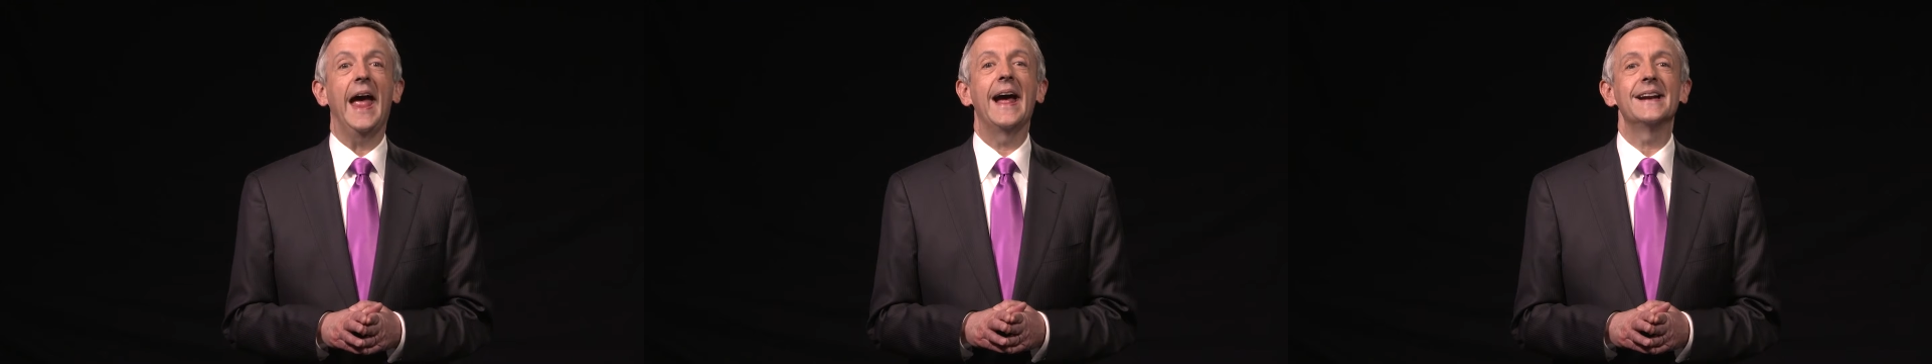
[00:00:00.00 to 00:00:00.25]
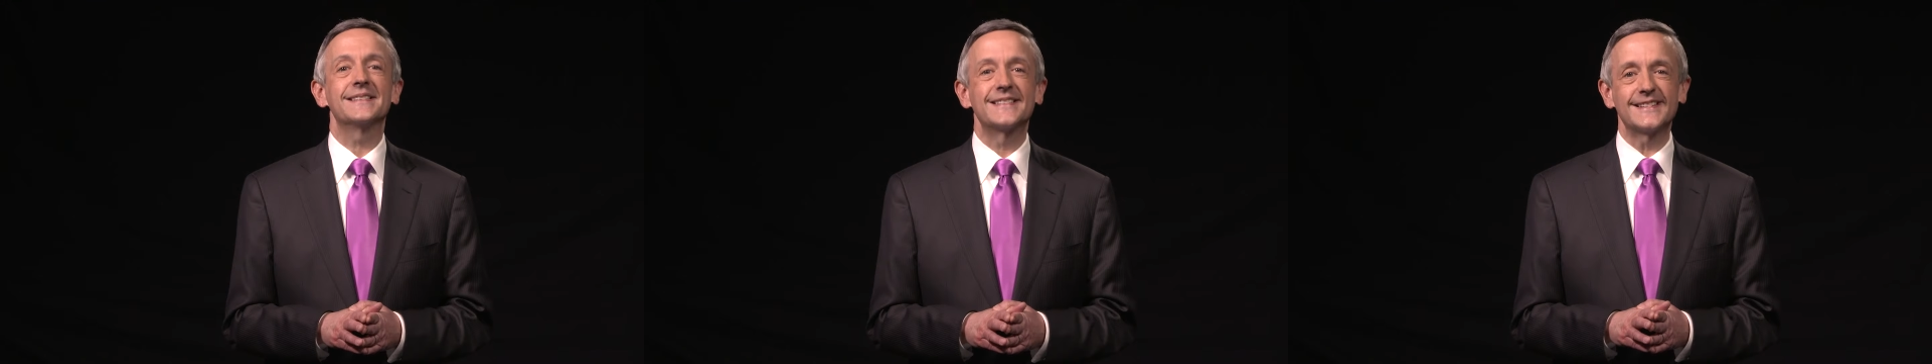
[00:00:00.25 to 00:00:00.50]

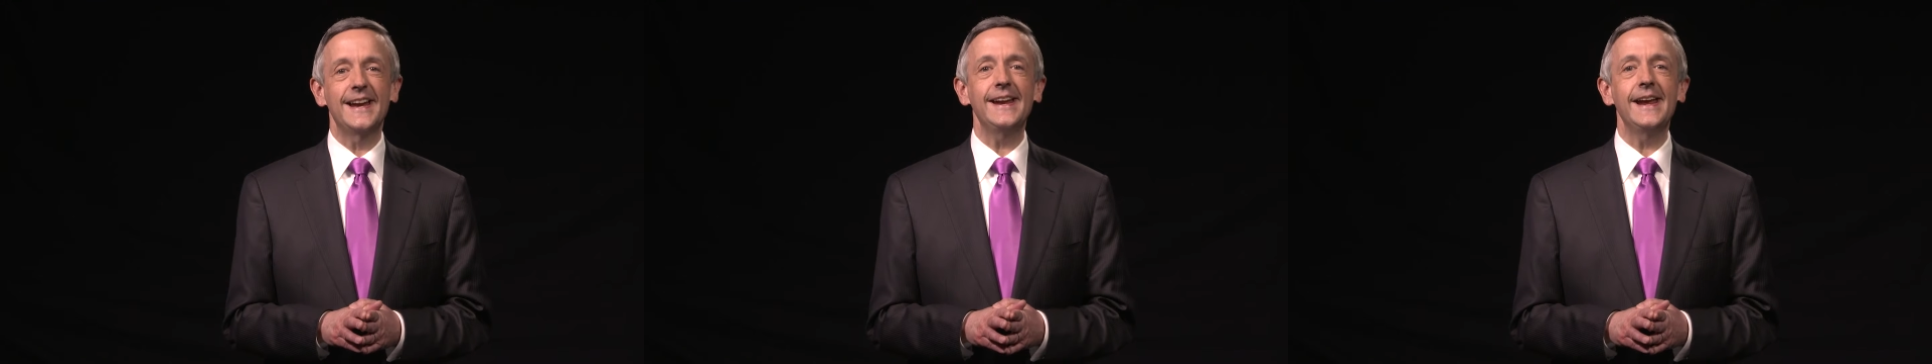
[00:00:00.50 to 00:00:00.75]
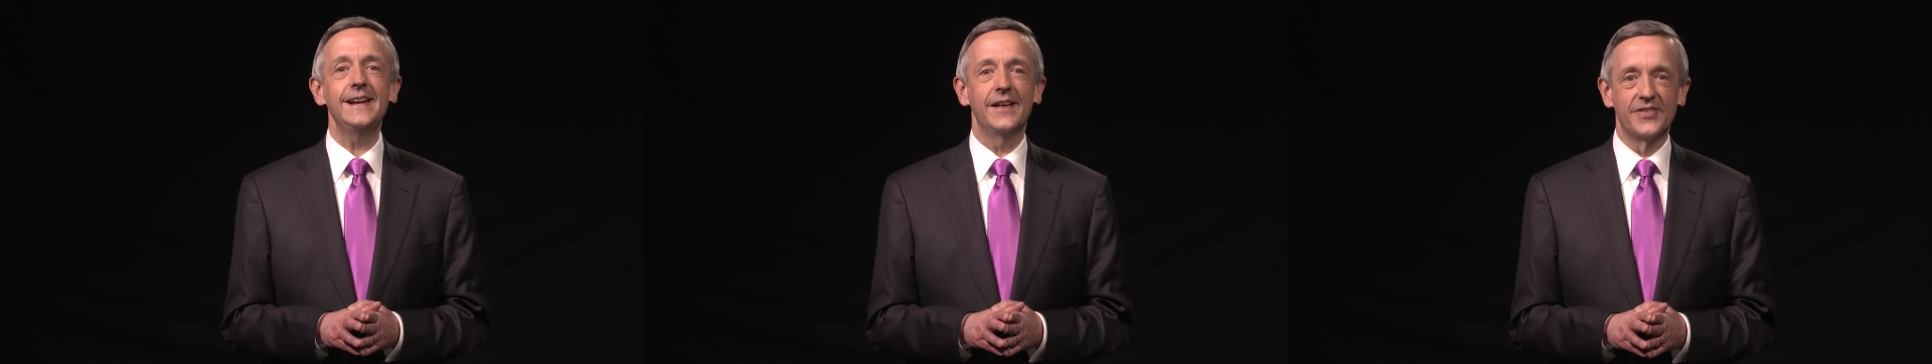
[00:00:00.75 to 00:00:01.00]
at
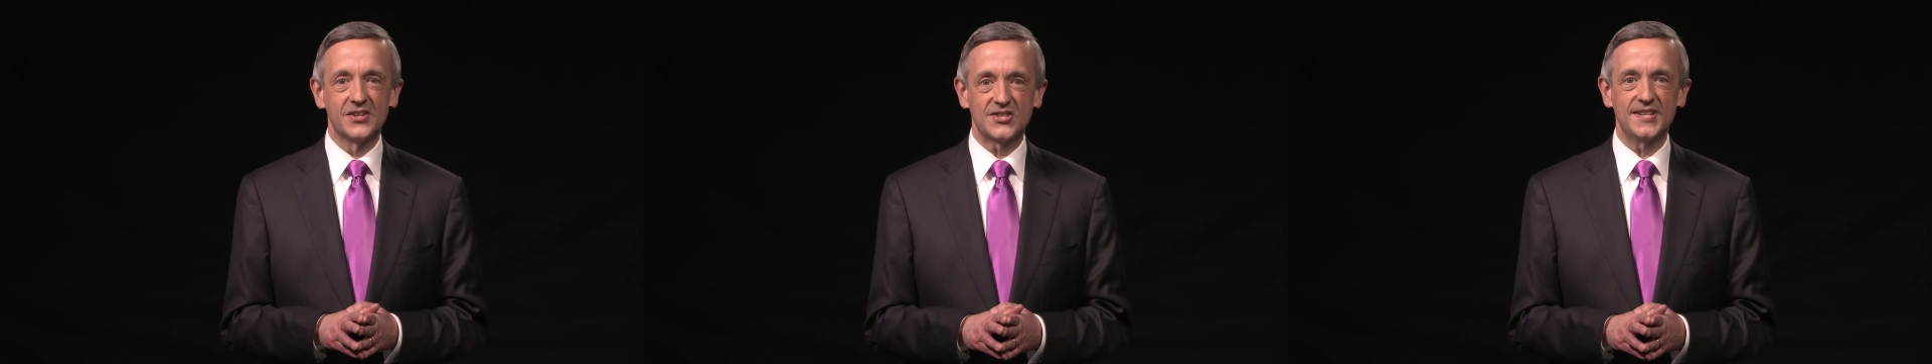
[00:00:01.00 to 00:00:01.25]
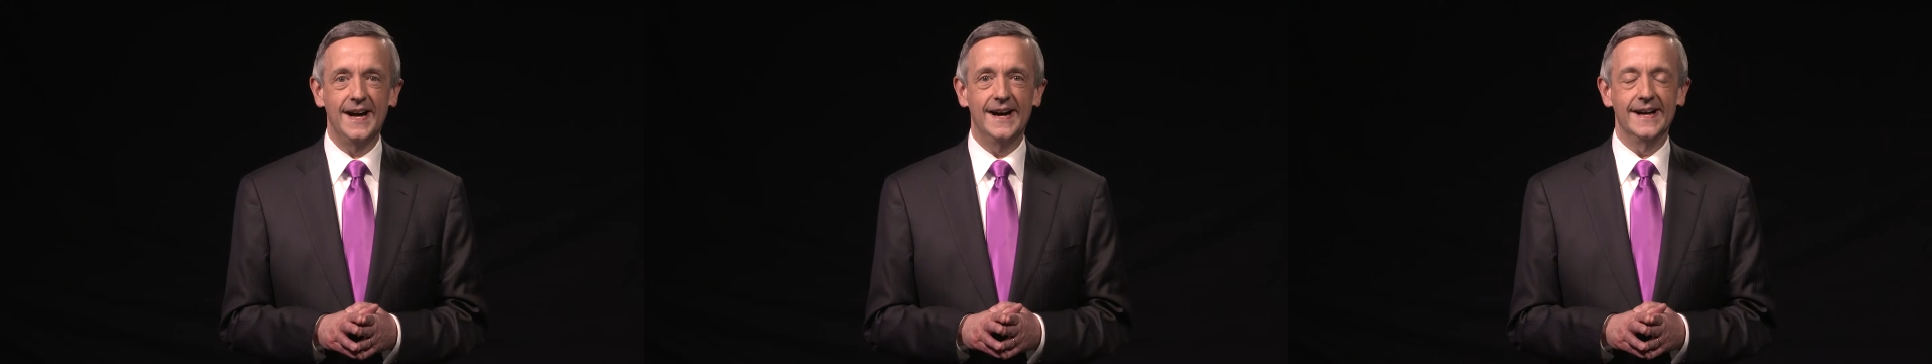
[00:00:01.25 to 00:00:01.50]
Singing in the
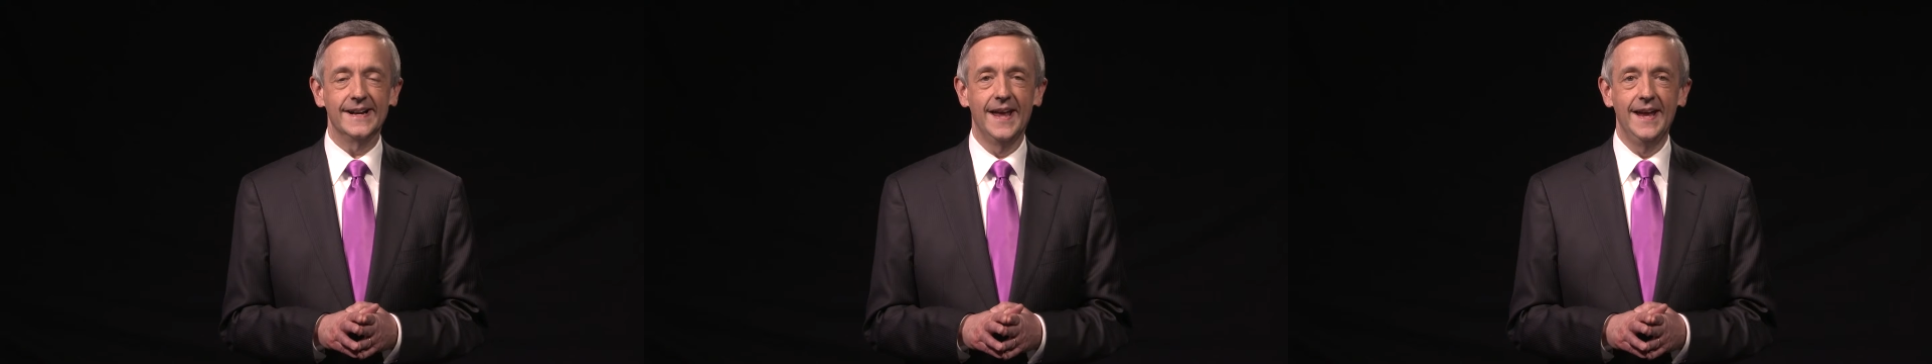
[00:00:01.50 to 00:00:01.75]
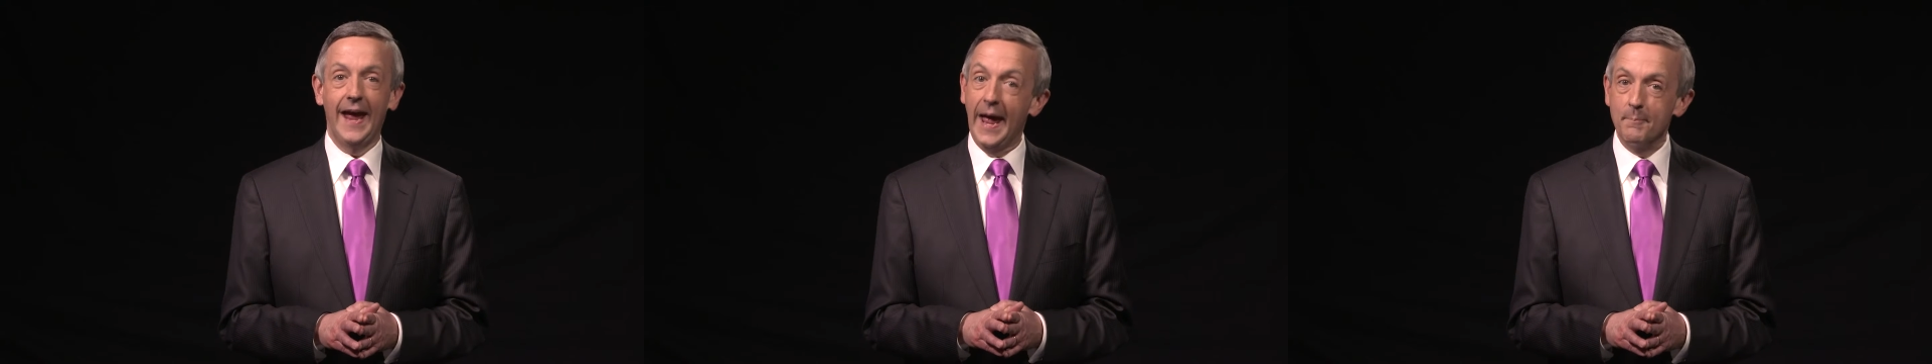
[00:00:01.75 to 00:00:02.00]
Sun
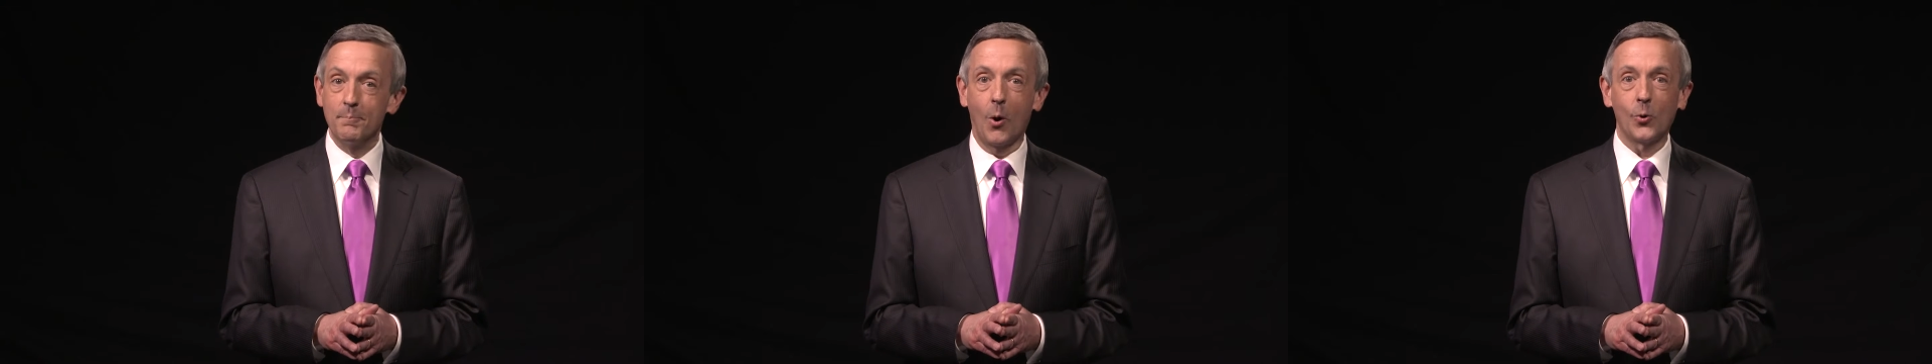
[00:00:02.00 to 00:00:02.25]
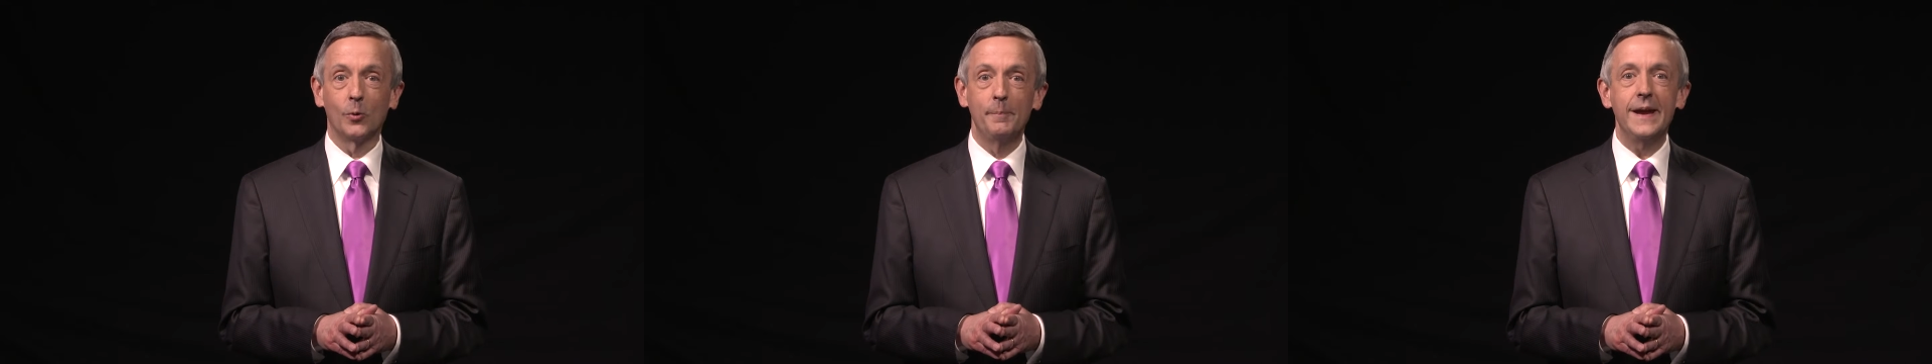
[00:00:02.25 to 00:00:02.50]
at
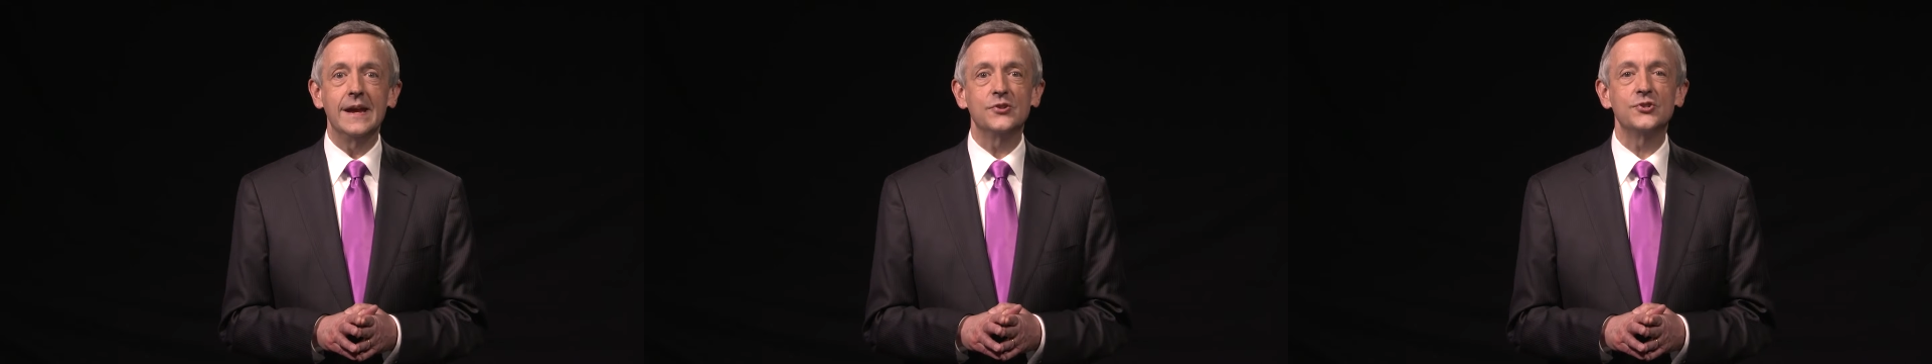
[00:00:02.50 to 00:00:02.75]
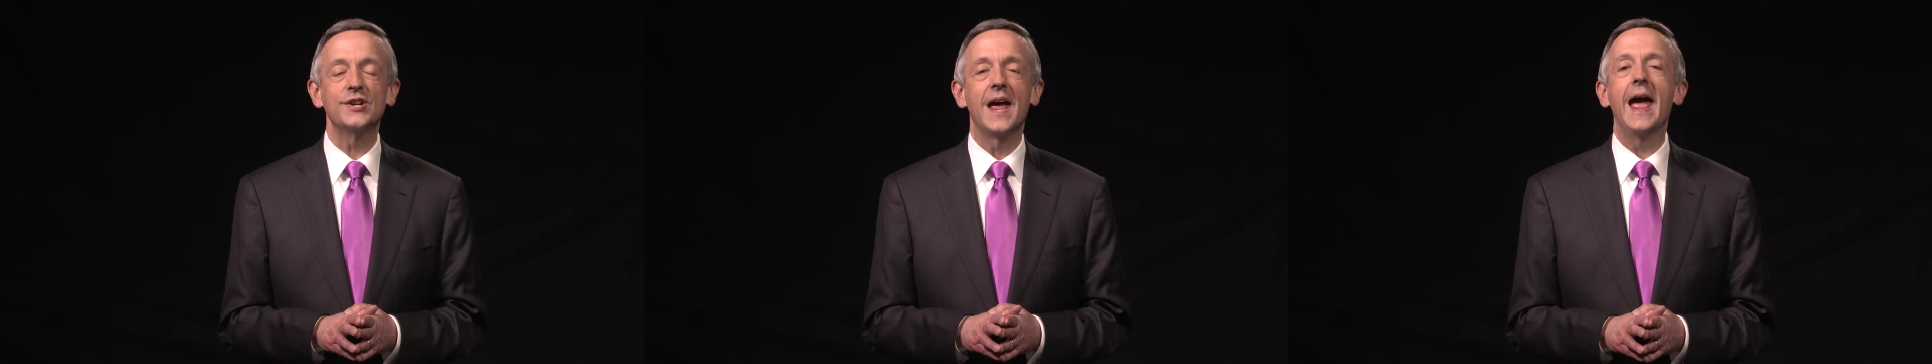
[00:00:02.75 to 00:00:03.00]
Myrtle
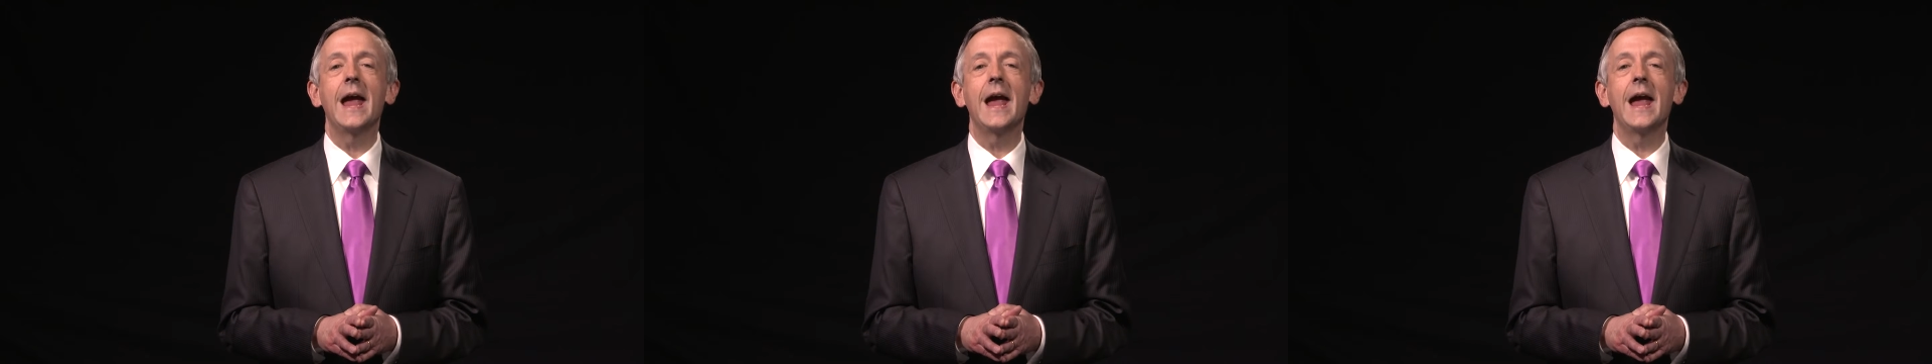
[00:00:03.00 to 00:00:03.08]
Beach,